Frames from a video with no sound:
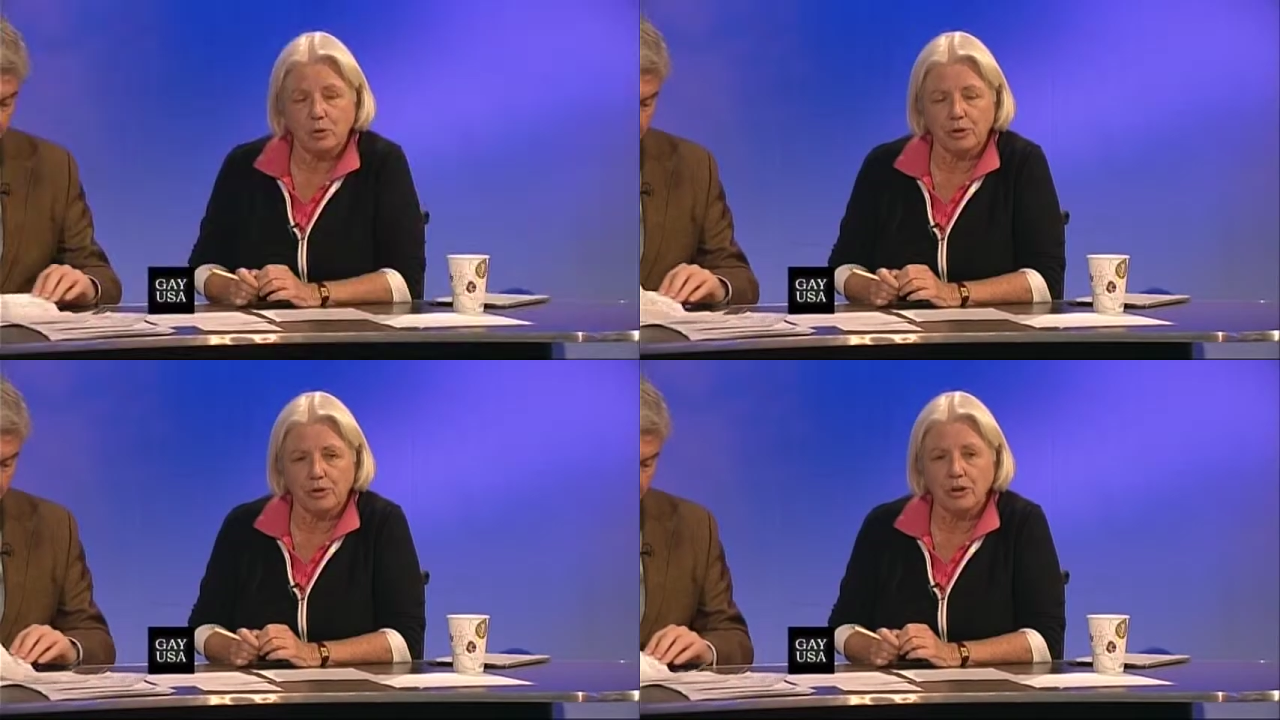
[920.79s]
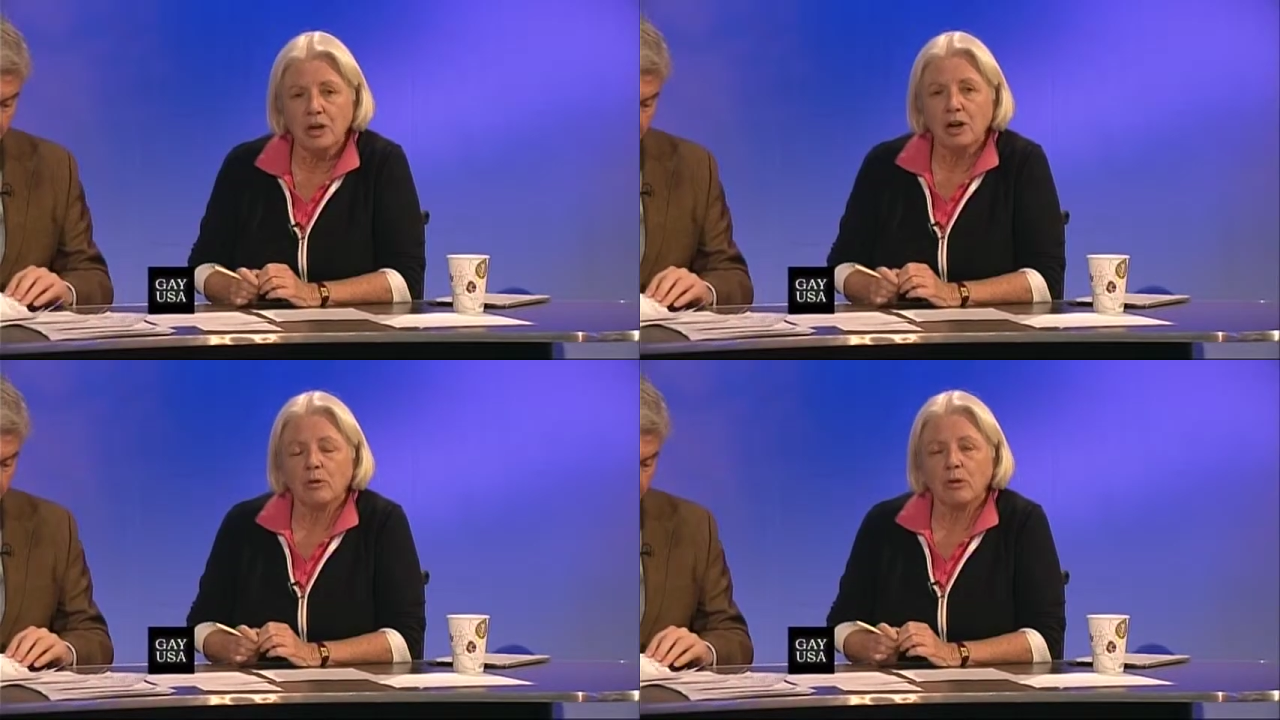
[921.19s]
order
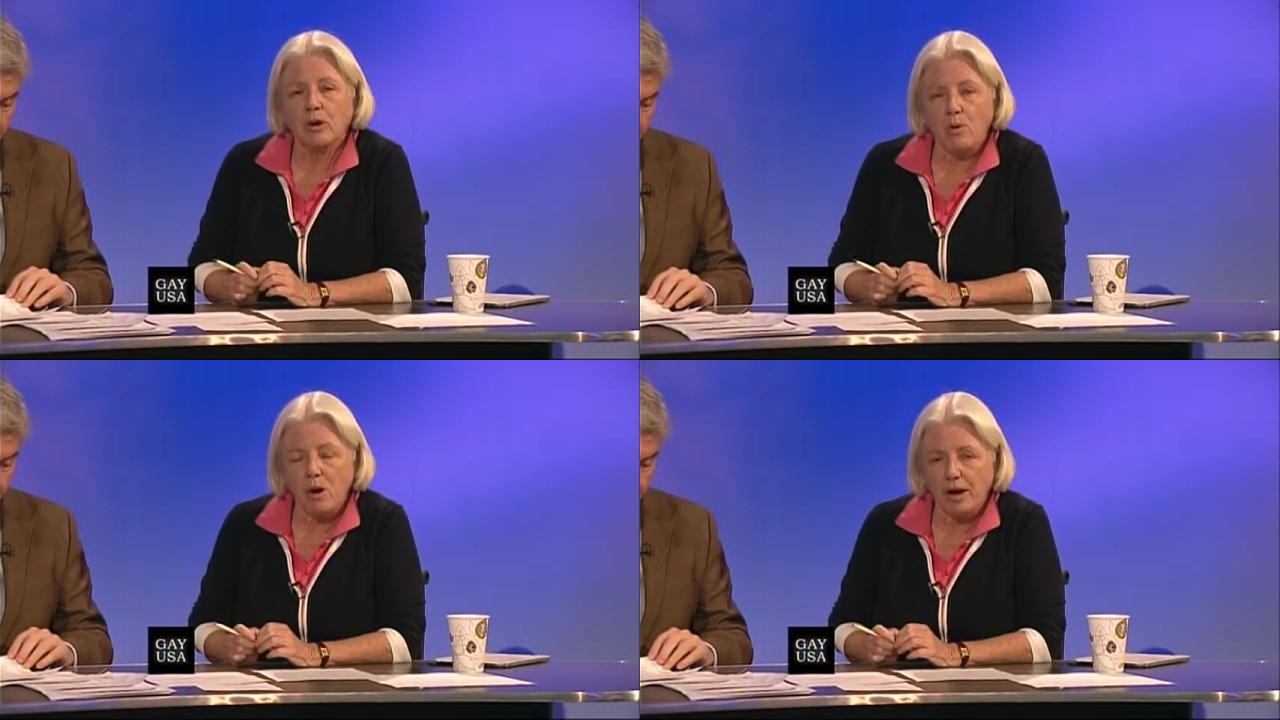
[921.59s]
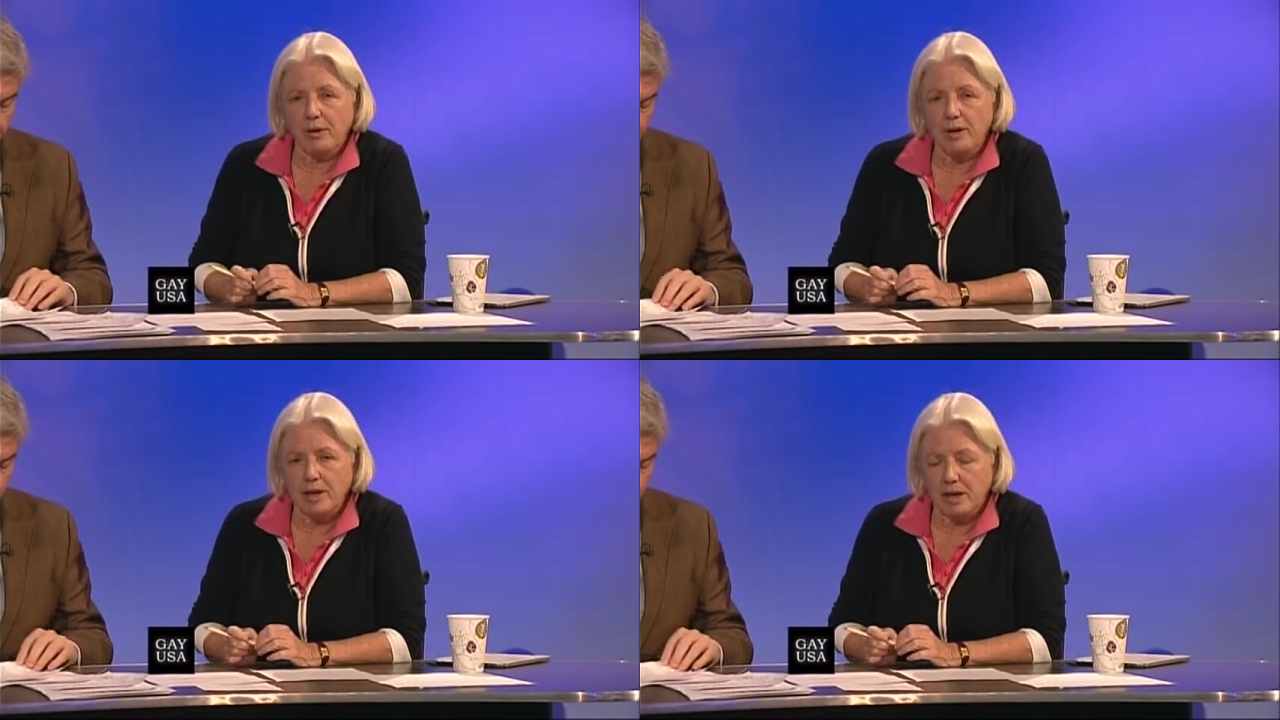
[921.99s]

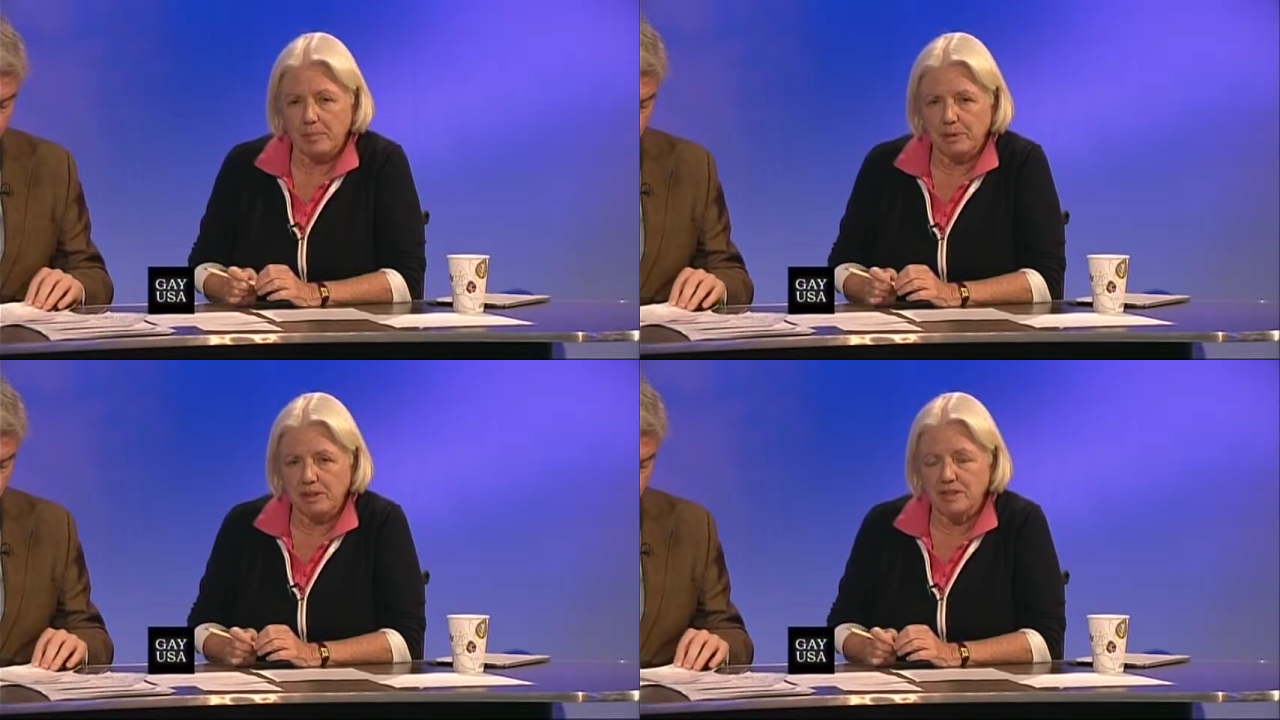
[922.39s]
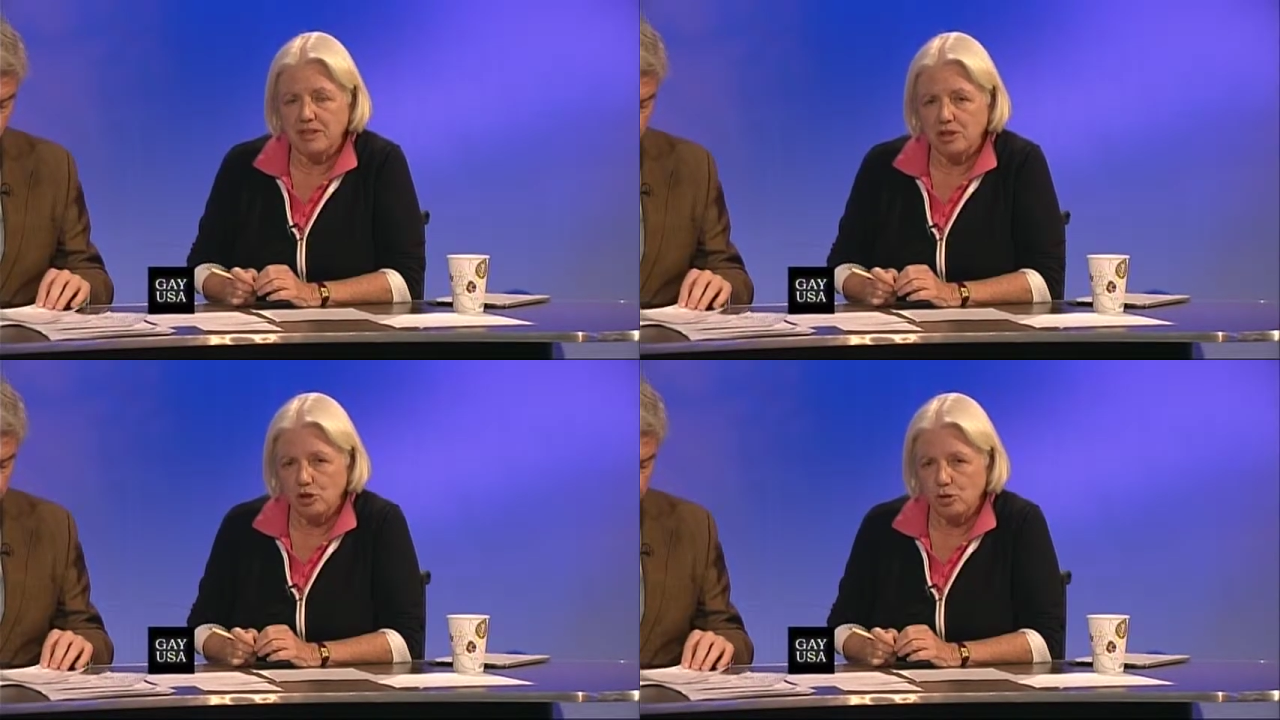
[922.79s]
requiring
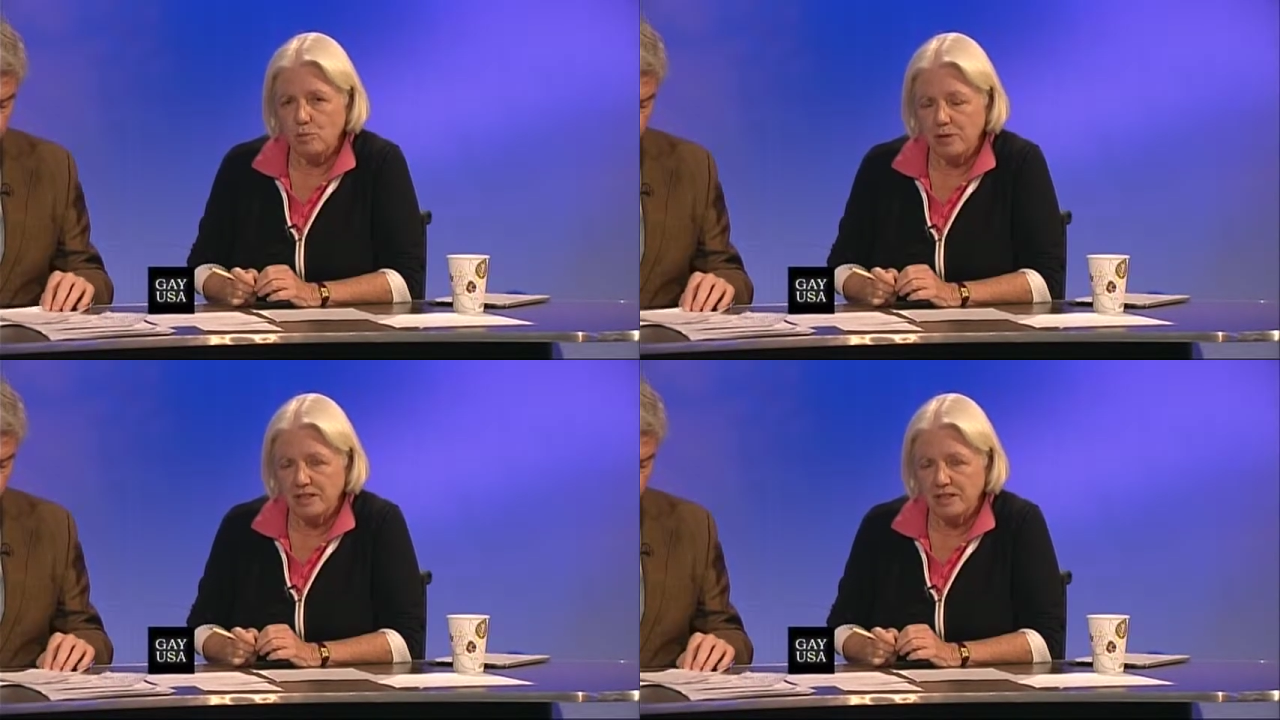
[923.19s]
companies that do